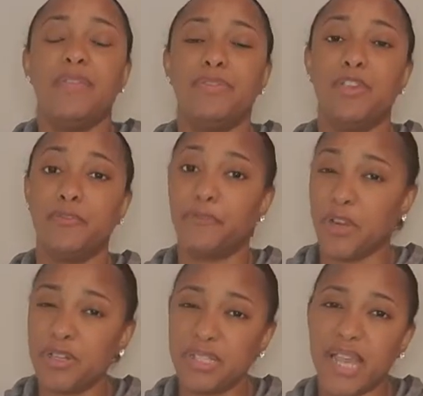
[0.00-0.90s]
The
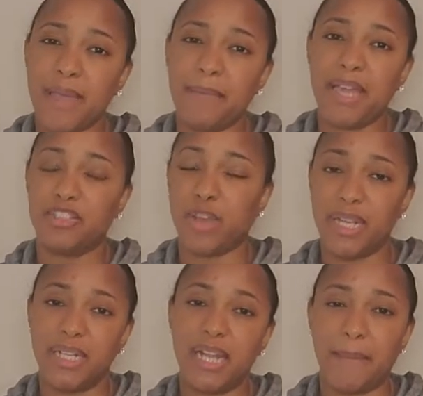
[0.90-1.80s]
first time I
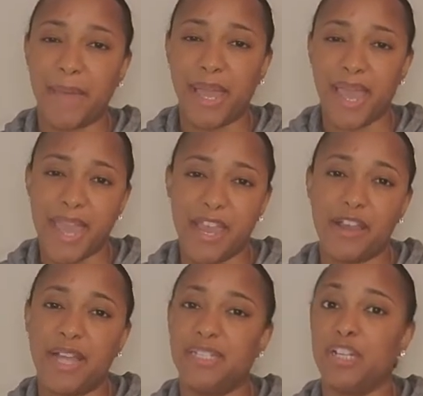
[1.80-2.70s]
tried it on my
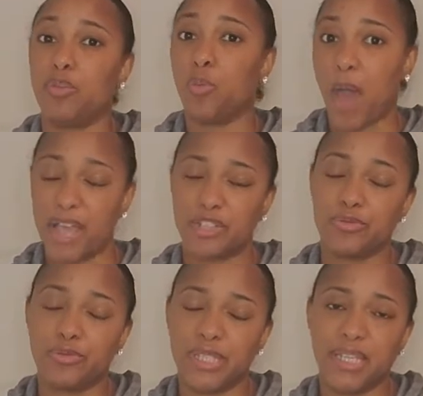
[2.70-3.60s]
hair, I did a wash
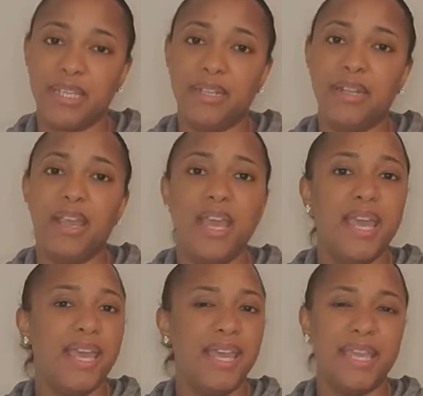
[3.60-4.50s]
routine
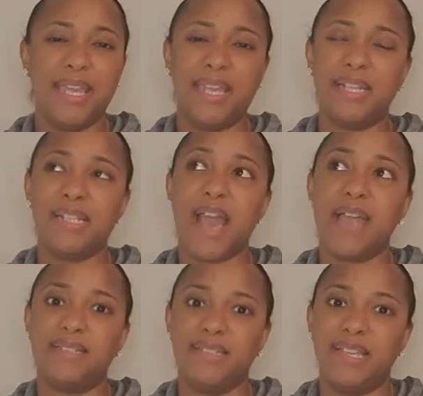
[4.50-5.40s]
and
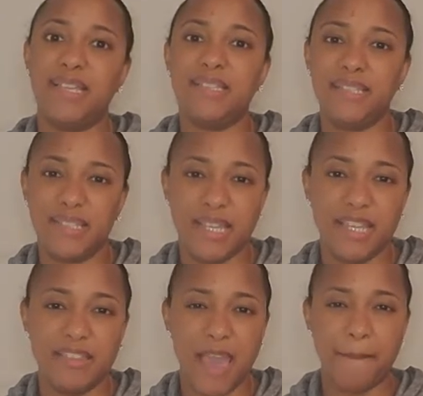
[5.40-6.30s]
I did
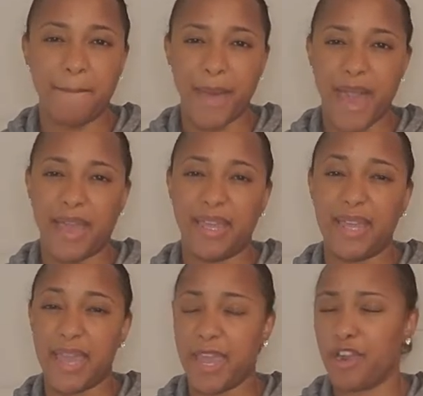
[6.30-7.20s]
see that my
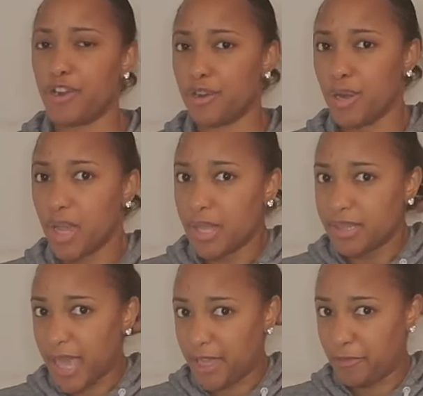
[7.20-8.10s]
hair
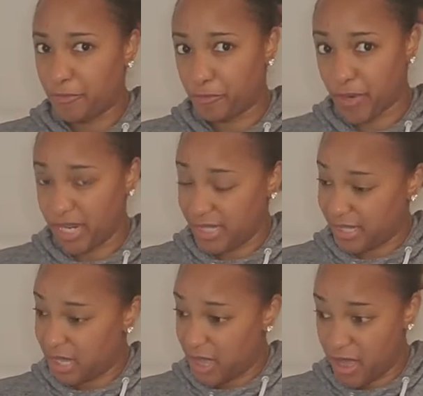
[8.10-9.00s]
like frizzed
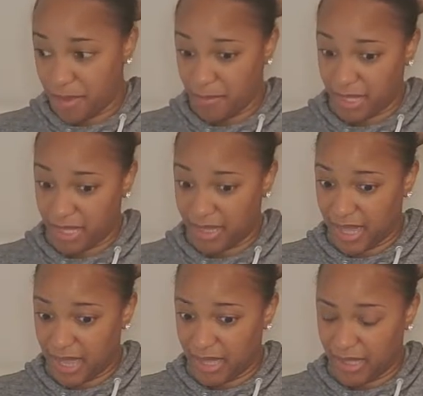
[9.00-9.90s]
up and
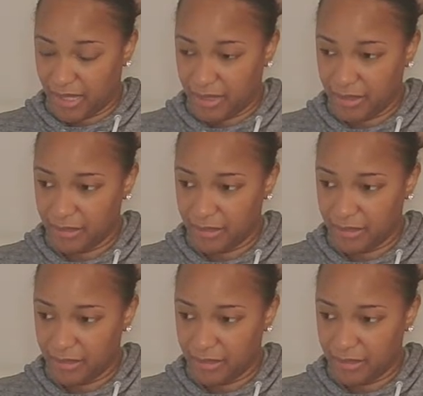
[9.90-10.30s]
like